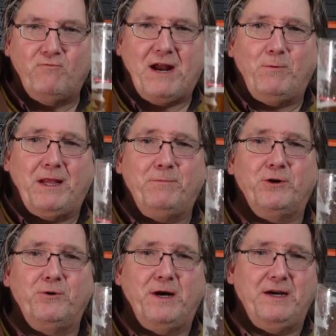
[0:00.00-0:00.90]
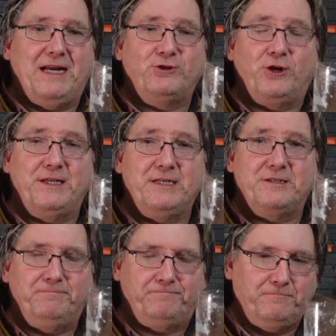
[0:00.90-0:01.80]
Right, well, I'm going to enjoy
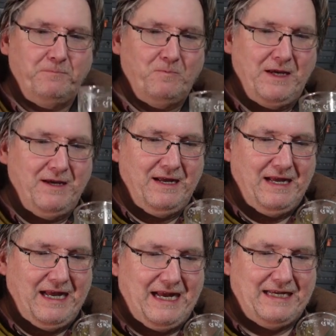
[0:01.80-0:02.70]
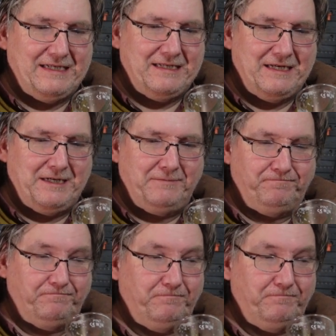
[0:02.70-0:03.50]
this. And, it